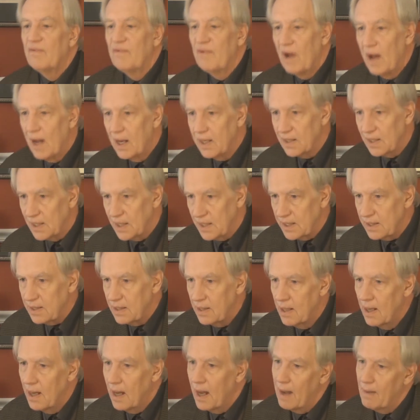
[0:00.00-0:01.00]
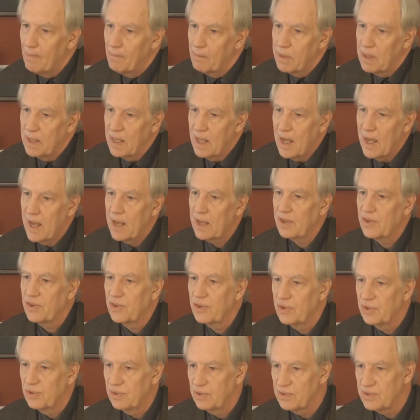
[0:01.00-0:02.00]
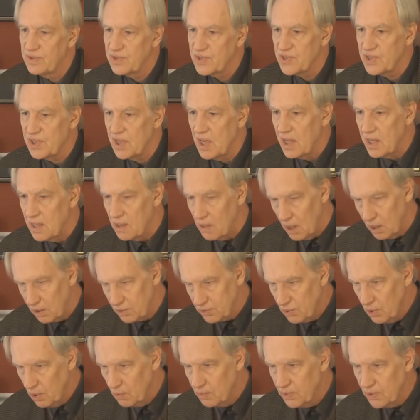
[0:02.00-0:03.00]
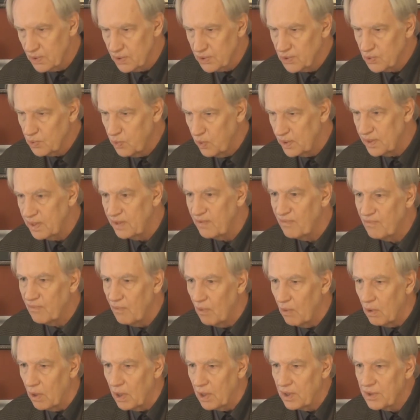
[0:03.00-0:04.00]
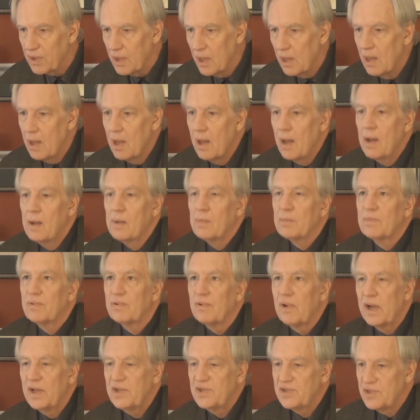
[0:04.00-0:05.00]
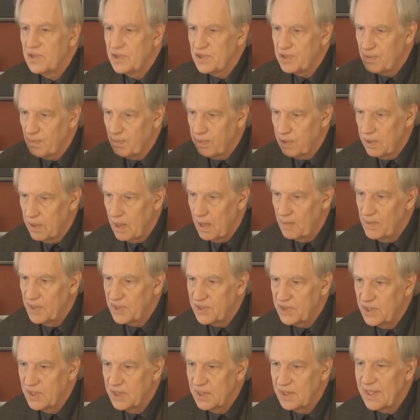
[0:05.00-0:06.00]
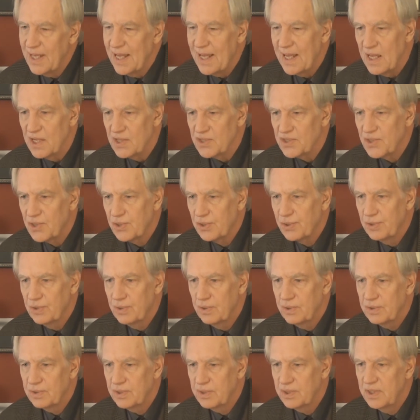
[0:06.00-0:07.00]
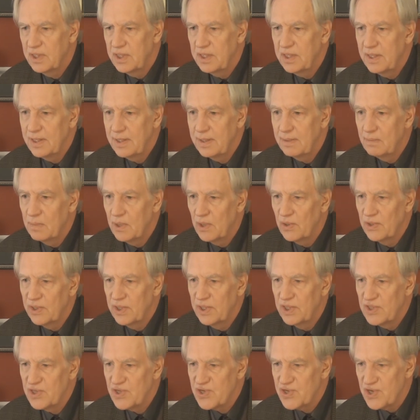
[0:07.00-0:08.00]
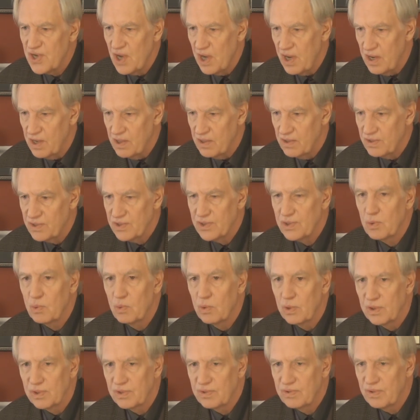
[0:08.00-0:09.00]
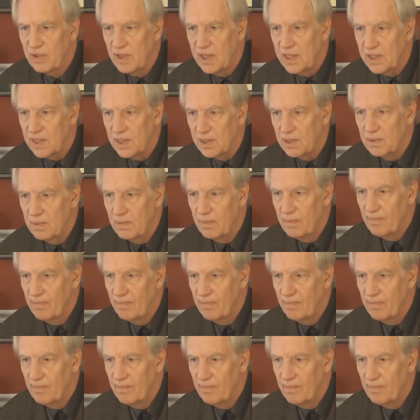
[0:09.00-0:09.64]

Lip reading: Finally, on Black Thursday, October 24th, prices plummeted as 13 million shares were traded.